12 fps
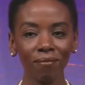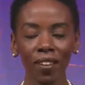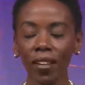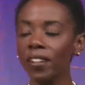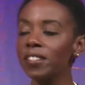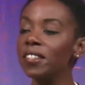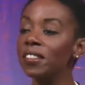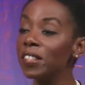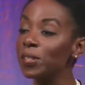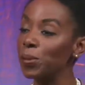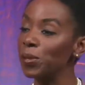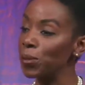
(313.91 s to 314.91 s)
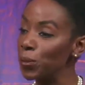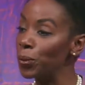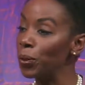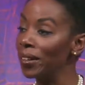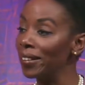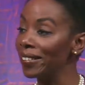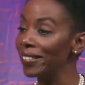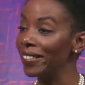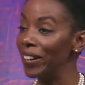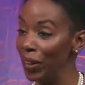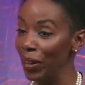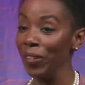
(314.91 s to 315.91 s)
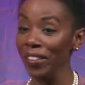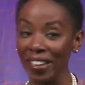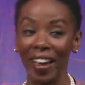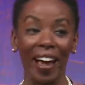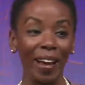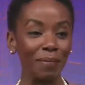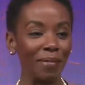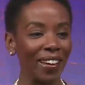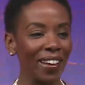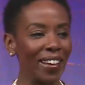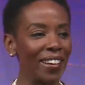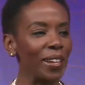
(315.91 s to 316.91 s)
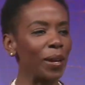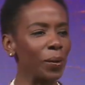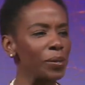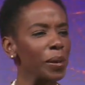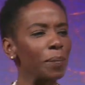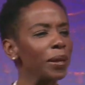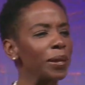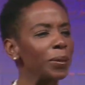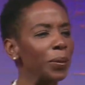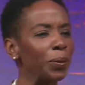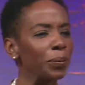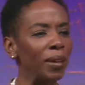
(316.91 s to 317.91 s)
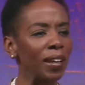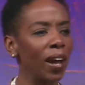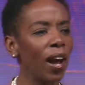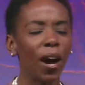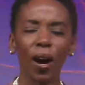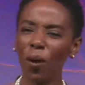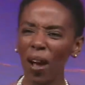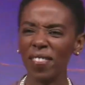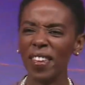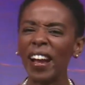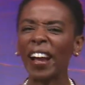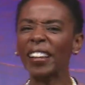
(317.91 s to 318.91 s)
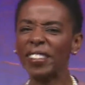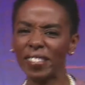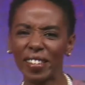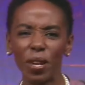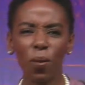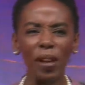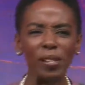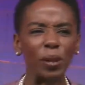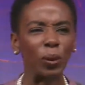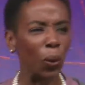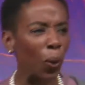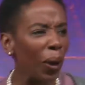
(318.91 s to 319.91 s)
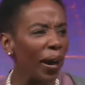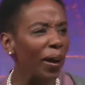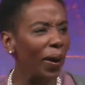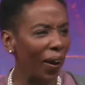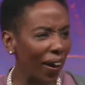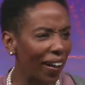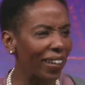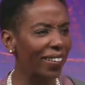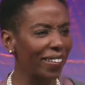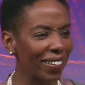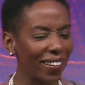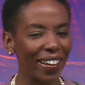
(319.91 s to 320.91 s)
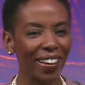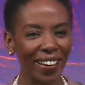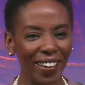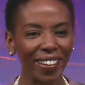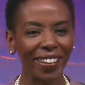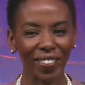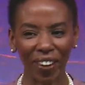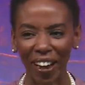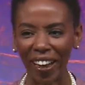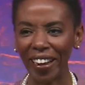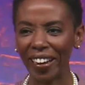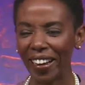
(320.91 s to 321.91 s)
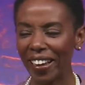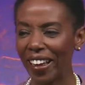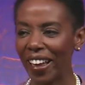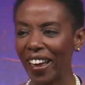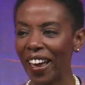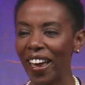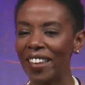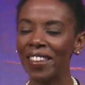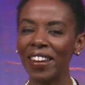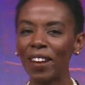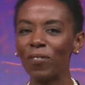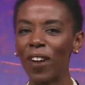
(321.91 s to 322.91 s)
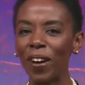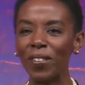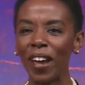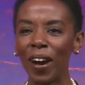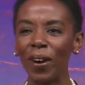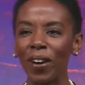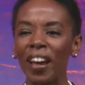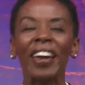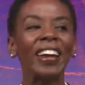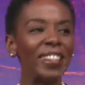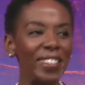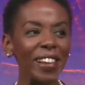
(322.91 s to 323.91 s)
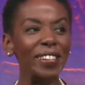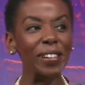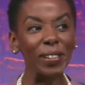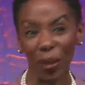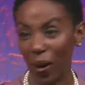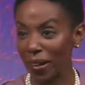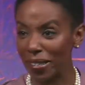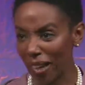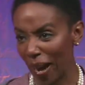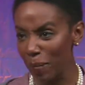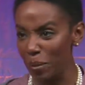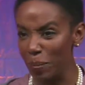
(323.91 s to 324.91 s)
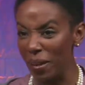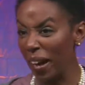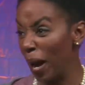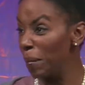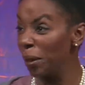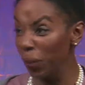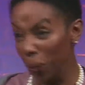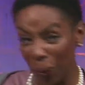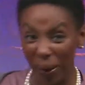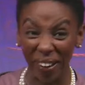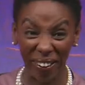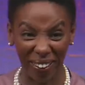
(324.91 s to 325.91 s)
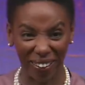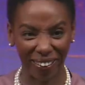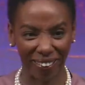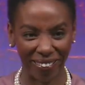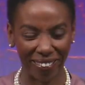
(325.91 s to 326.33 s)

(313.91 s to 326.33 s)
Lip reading: And I did this with school all the time. Somebody told me, "Oh, I think I could see you as a lawyer," right? And then I found out it takes a long time to become a lawyer.